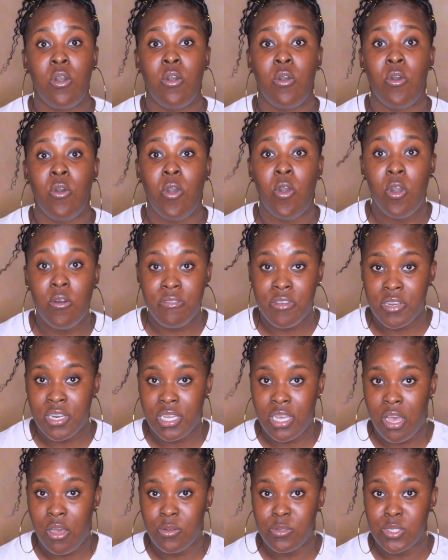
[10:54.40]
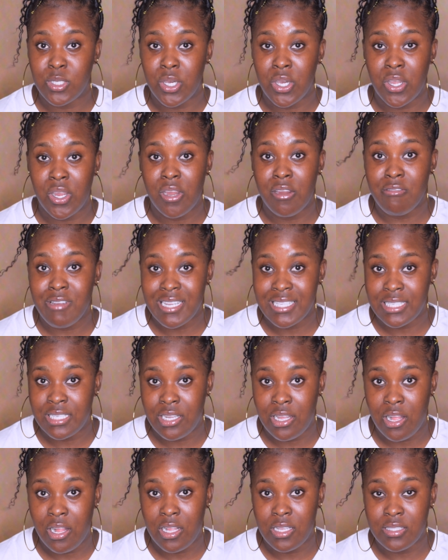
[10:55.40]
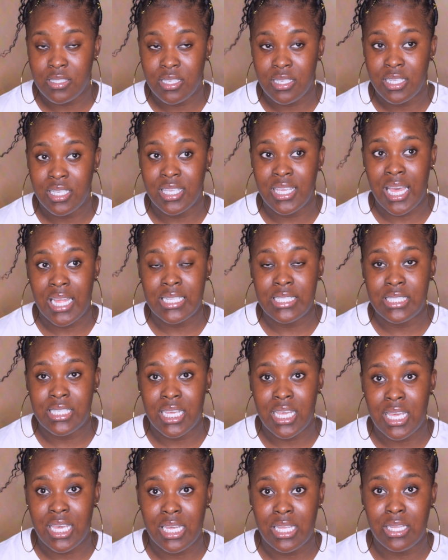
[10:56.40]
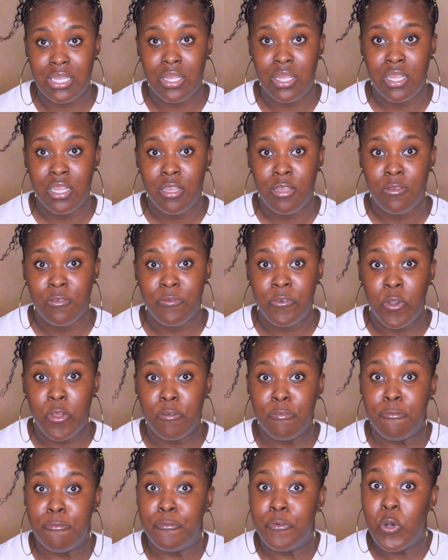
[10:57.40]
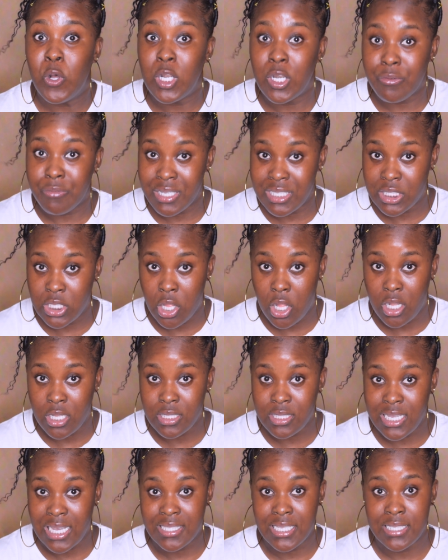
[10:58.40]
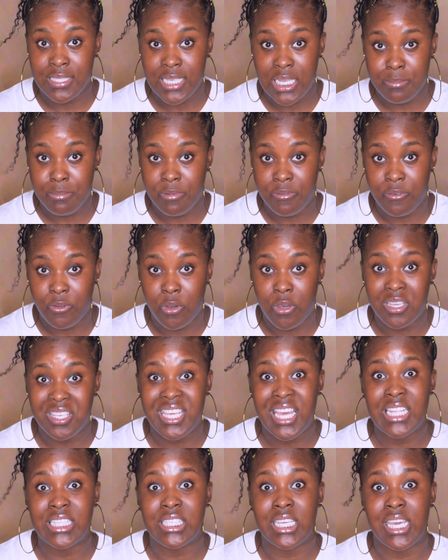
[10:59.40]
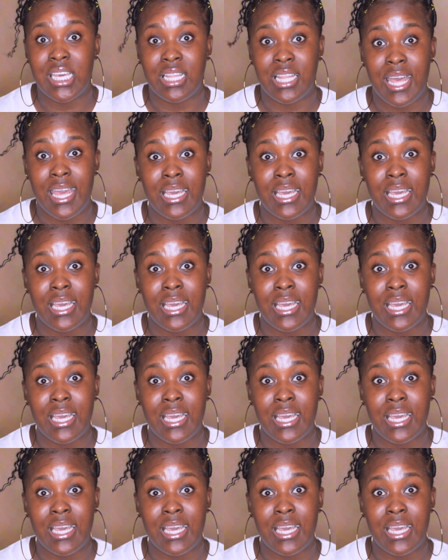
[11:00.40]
over-the-counter retinols can take, for full results, as I said before, it can take like